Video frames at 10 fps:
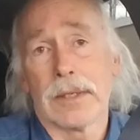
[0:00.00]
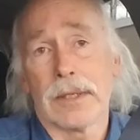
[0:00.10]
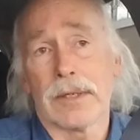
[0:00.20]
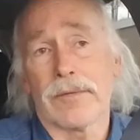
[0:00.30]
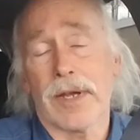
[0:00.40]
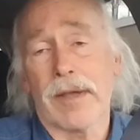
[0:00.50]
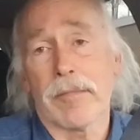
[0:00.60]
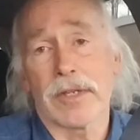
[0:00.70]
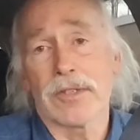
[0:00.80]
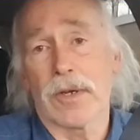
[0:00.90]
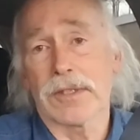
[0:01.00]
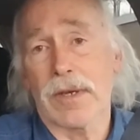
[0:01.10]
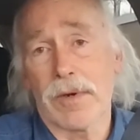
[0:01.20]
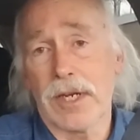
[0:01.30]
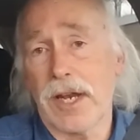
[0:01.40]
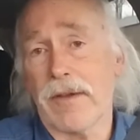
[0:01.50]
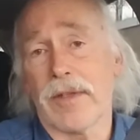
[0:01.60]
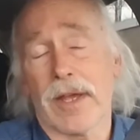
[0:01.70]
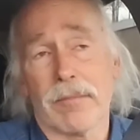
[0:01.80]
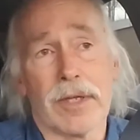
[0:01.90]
And if I had my choice, I wouldn't even have that.